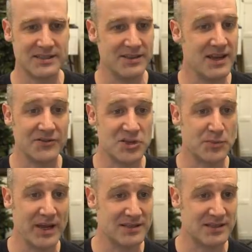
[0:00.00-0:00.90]
And then I've just
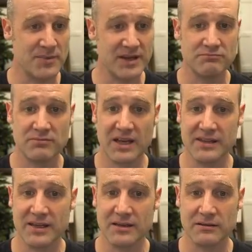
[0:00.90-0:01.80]
pasted them in. And
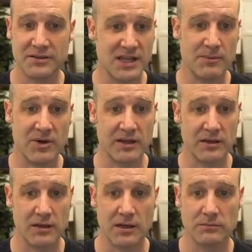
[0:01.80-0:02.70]
then, so they're my
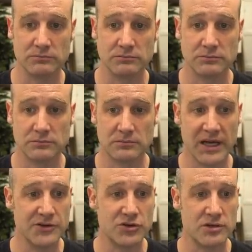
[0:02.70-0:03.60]

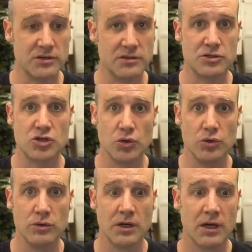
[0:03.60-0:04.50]

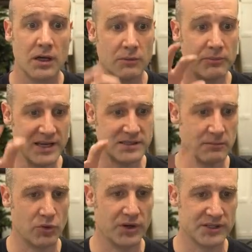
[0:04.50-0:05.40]
102
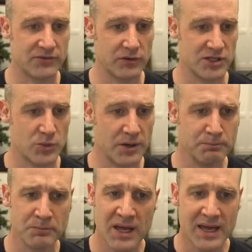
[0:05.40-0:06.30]
pasting points for each one.
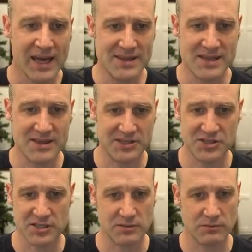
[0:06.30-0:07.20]
And then this
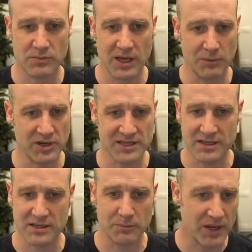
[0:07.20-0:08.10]
just brings
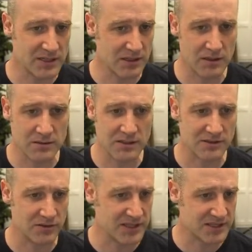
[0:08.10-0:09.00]
in the pentagon,
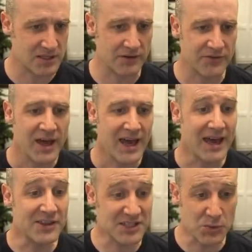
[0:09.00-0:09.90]
does all this stuff.
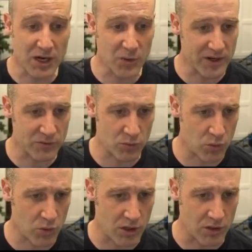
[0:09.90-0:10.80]
And this is where I went
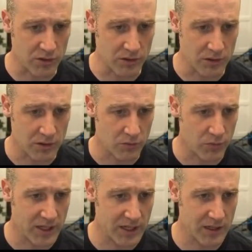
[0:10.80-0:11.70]
wrong.
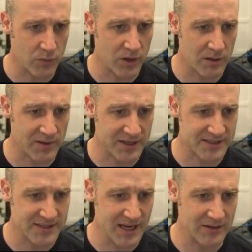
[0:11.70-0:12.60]
Here, where am I
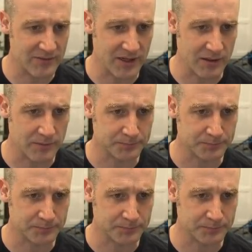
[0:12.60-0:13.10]
saving?